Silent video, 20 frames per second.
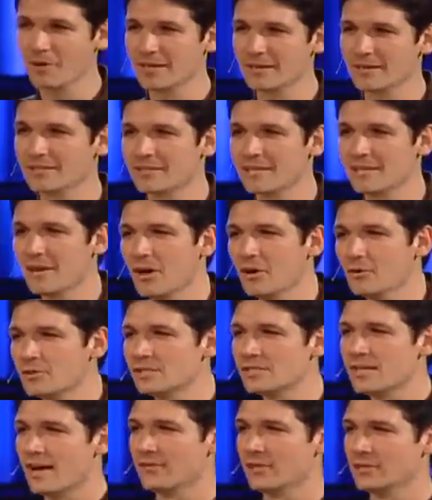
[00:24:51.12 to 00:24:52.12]
bring this into
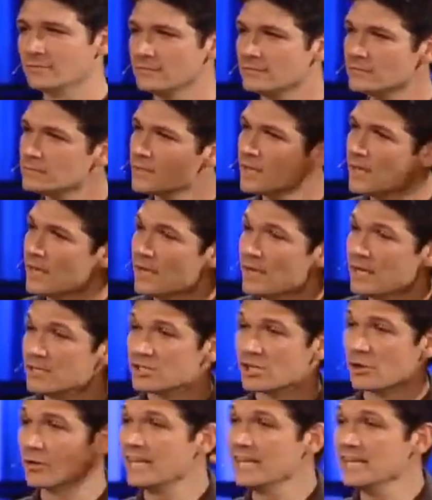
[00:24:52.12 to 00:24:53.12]
07.
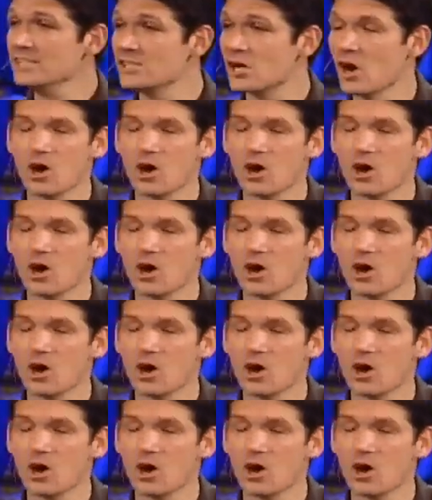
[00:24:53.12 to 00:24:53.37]
So he's